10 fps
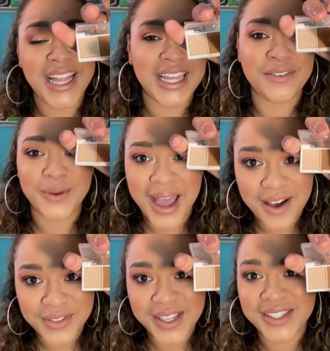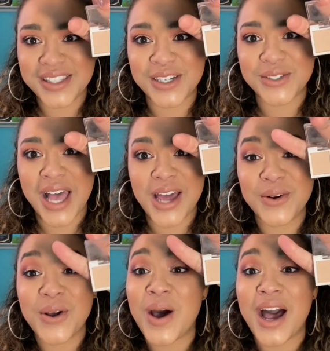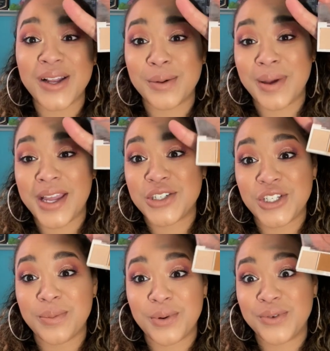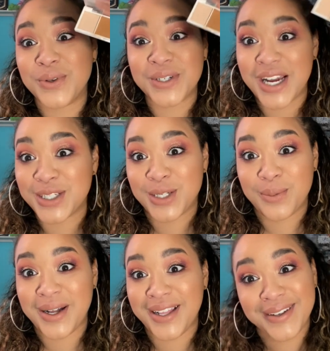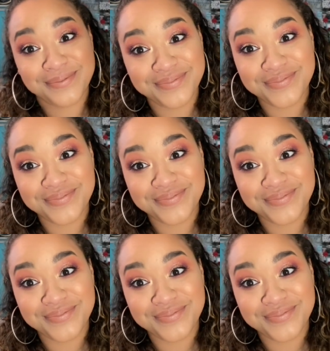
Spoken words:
Like, if you have these, I don't know how you're paying cheaper for an eyeshadow palette.